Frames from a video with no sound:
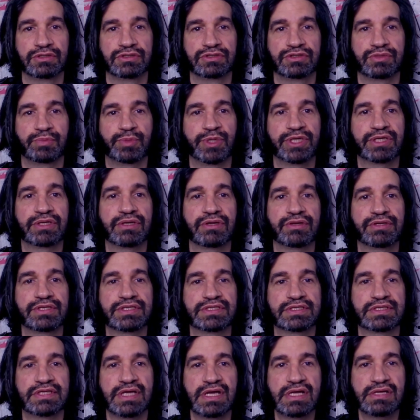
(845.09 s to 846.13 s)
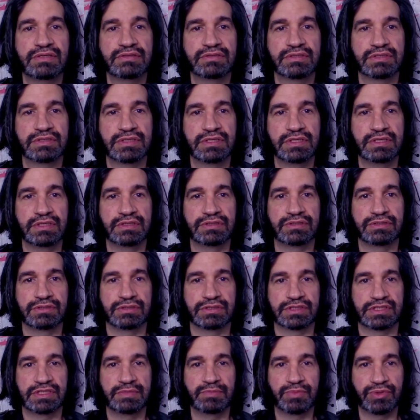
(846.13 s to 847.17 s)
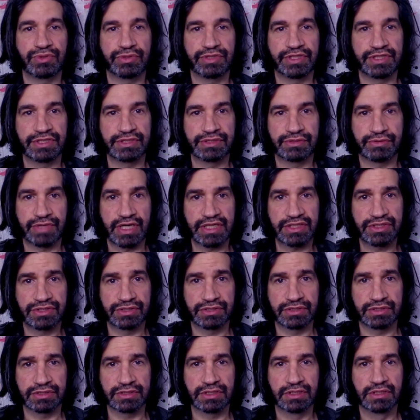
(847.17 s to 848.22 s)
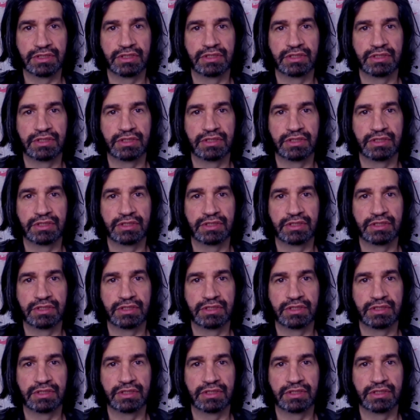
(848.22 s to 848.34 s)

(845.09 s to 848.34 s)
to break all these down into simpler interactions